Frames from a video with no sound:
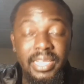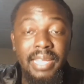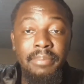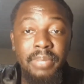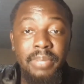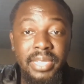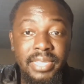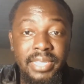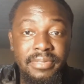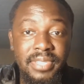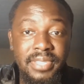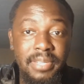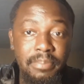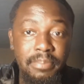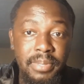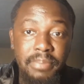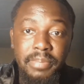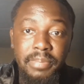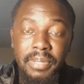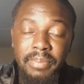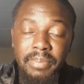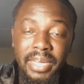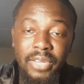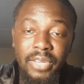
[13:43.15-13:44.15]
I believe some
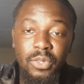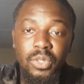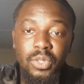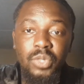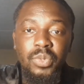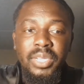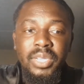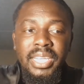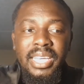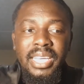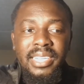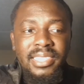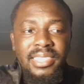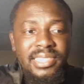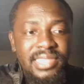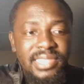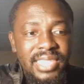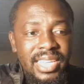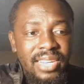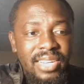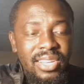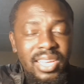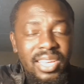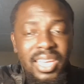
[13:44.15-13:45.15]
people might not really
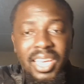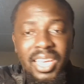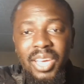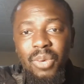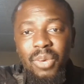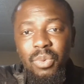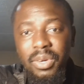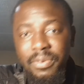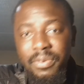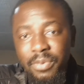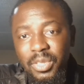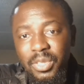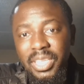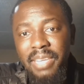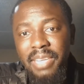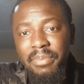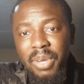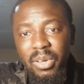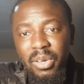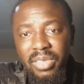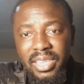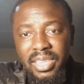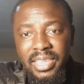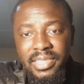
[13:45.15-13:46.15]
understand what foot and
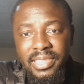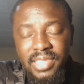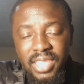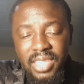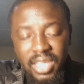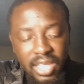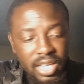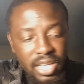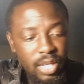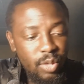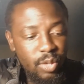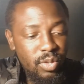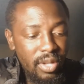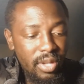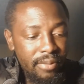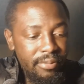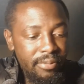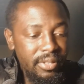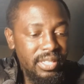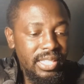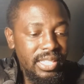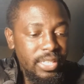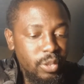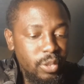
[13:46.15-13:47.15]
mouth is, so I
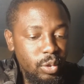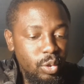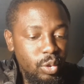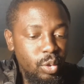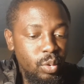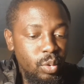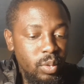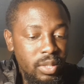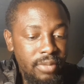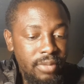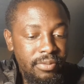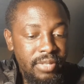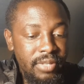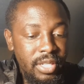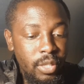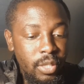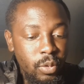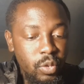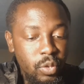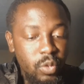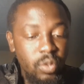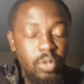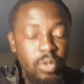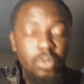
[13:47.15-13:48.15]
felt I should do the video.
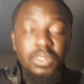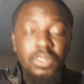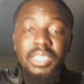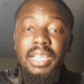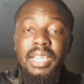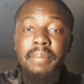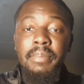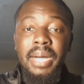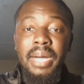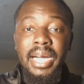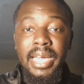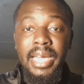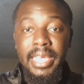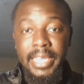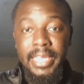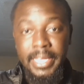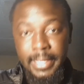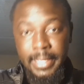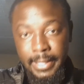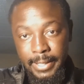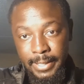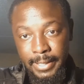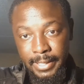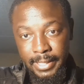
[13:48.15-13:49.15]
So those are my
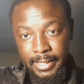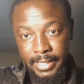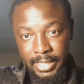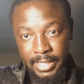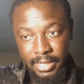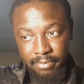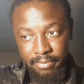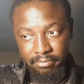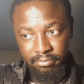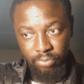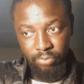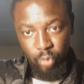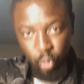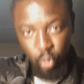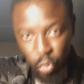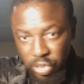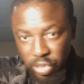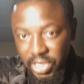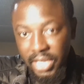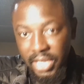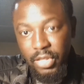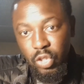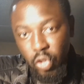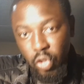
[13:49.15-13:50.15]
2
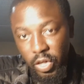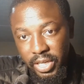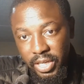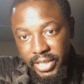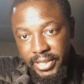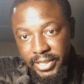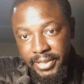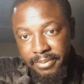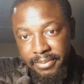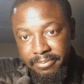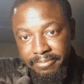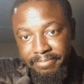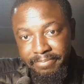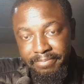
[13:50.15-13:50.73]
cents on it.